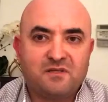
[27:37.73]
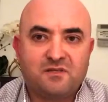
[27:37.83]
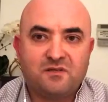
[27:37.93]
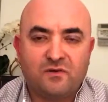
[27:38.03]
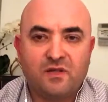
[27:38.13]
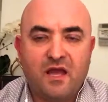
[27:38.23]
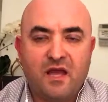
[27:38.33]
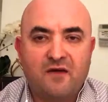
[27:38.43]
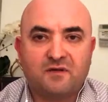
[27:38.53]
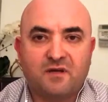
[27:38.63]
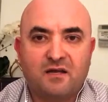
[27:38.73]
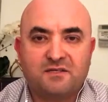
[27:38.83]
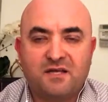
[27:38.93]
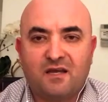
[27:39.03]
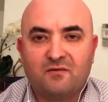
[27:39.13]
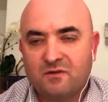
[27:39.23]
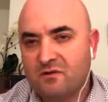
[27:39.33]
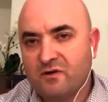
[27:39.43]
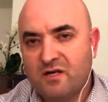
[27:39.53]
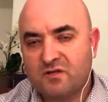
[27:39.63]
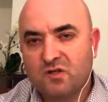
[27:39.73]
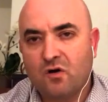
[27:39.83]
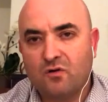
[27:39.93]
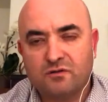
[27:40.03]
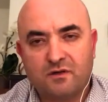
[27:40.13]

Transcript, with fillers: you really have to kind of take it with a grain of salt.